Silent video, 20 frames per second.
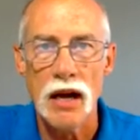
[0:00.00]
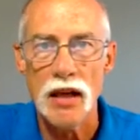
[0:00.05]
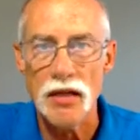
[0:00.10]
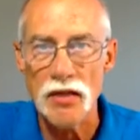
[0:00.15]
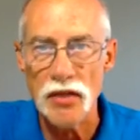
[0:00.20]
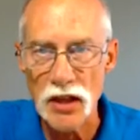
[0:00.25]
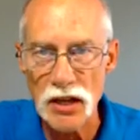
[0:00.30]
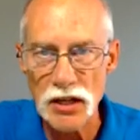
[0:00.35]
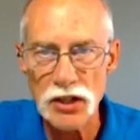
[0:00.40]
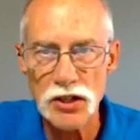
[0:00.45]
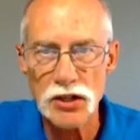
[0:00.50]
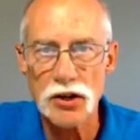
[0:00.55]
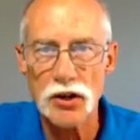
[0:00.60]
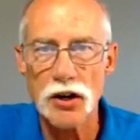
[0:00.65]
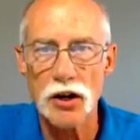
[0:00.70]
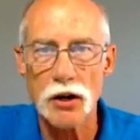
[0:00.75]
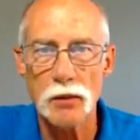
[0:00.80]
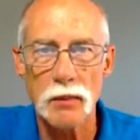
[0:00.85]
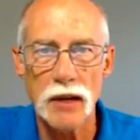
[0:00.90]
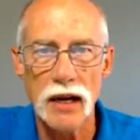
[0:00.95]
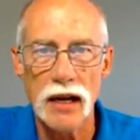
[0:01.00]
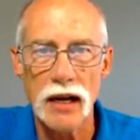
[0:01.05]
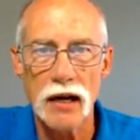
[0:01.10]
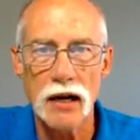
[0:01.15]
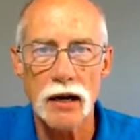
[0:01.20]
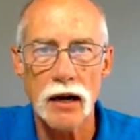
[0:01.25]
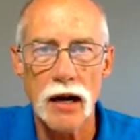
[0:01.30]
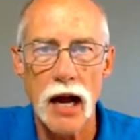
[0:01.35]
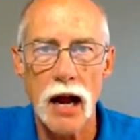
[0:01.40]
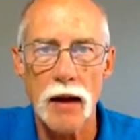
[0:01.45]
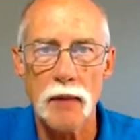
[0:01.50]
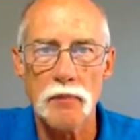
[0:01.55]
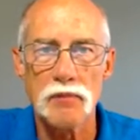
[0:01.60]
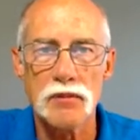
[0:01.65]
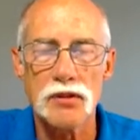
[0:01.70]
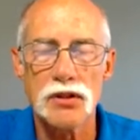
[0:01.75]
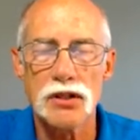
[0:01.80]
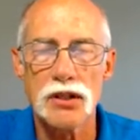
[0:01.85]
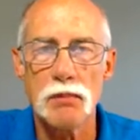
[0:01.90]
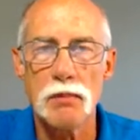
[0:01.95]
This term here
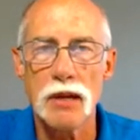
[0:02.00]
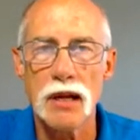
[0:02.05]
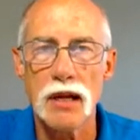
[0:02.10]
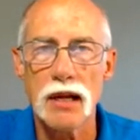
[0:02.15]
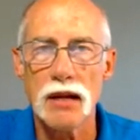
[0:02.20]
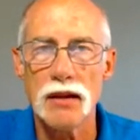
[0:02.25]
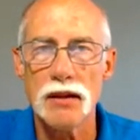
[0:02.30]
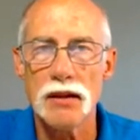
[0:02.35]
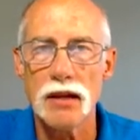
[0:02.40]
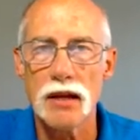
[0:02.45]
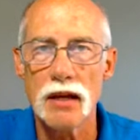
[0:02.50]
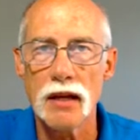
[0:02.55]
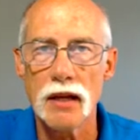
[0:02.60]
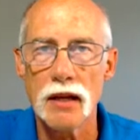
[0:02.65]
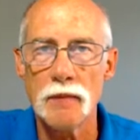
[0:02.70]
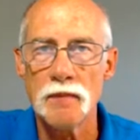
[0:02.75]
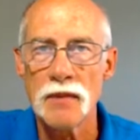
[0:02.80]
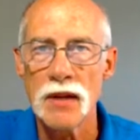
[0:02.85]
happens to be the